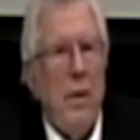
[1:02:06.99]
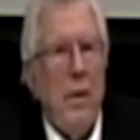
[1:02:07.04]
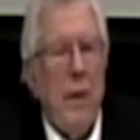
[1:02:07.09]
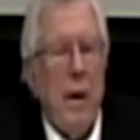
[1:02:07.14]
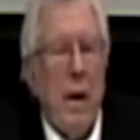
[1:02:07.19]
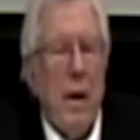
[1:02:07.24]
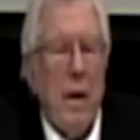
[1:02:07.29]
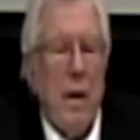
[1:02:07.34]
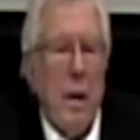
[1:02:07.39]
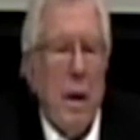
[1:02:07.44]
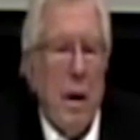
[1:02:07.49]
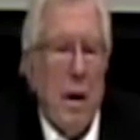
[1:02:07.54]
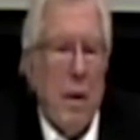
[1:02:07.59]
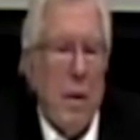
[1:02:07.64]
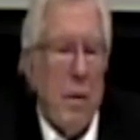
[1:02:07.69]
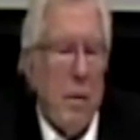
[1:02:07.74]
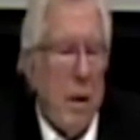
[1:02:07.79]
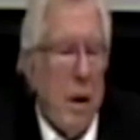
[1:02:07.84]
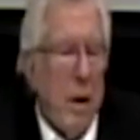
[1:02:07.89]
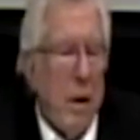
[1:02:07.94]
then I
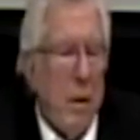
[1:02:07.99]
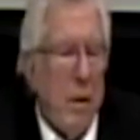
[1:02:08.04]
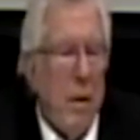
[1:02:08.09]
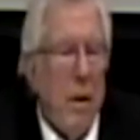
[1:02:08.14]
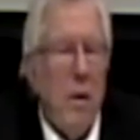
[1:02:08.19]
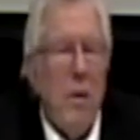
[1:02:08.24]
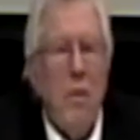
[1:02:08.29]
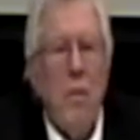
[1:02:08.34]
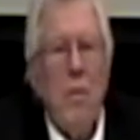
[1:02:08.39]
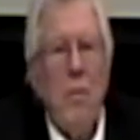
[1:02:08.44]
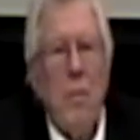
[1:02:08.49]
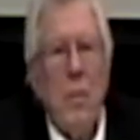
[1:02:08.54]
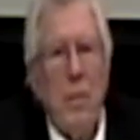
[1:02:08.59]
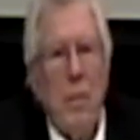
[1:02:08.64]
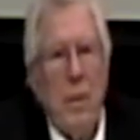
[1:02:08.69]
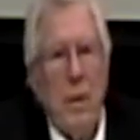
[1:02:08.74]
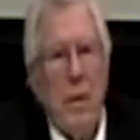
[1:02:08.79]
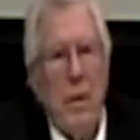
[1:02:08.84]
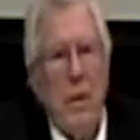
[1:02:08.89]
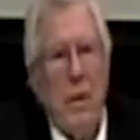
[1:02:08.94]
could tell you
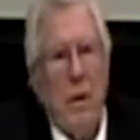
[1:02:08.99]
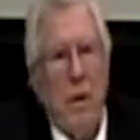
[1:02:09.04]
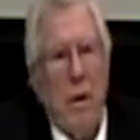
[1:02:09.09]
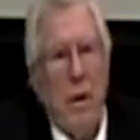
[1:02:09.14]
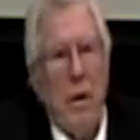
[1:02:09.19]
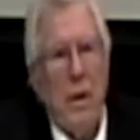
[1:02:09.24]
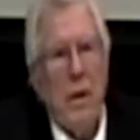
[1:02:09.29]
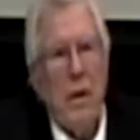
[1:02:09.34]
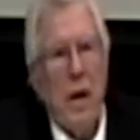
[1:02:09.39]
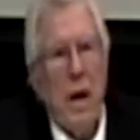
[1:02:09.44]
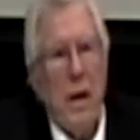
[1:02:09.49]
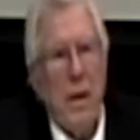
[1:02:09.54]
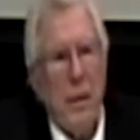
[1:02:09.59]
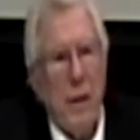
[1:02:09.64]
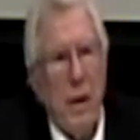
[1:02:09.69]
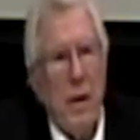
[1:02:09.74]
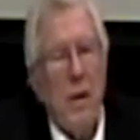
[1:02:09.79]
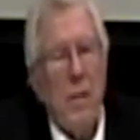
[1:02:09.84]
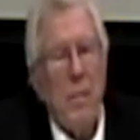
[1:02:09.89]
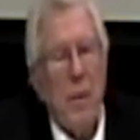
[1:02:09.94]
innumerable stories like this,